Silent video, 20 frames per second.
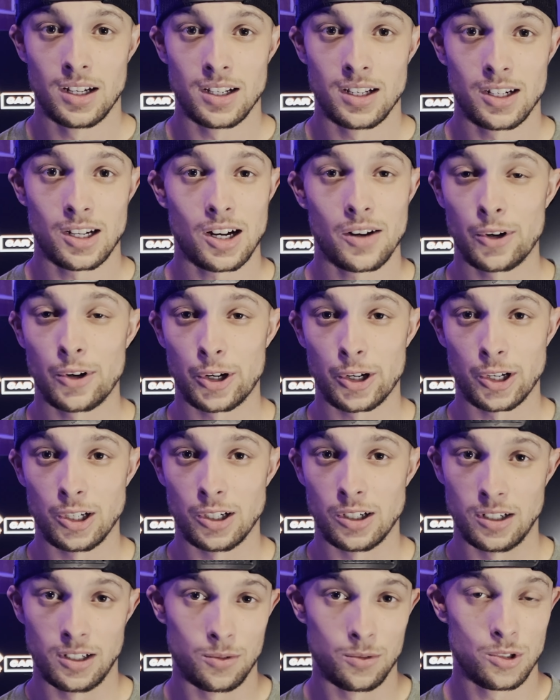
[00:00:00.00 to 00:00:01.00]
not very
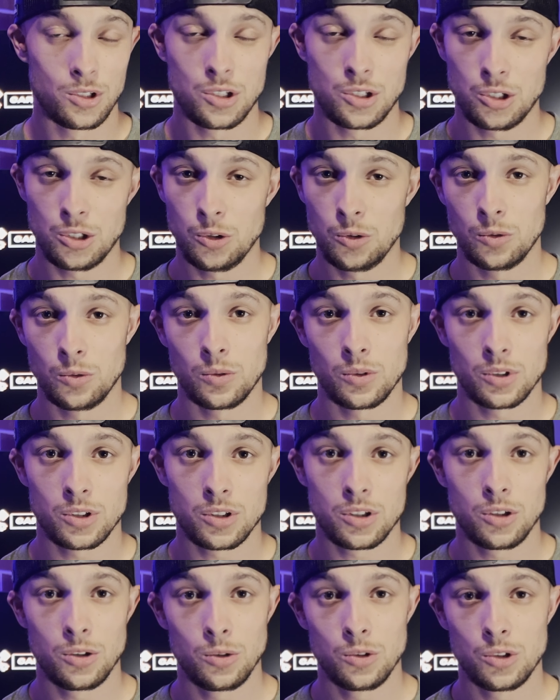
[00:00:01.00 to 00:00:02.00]
good. It was too
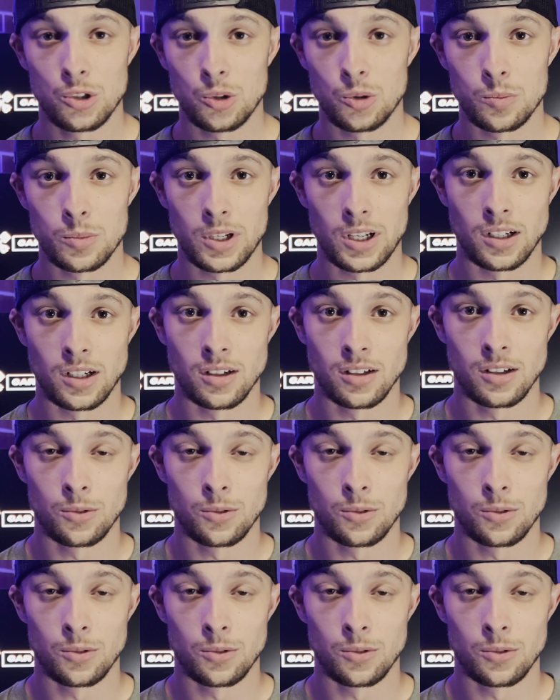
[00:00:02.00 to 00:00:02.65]
too zoomed in.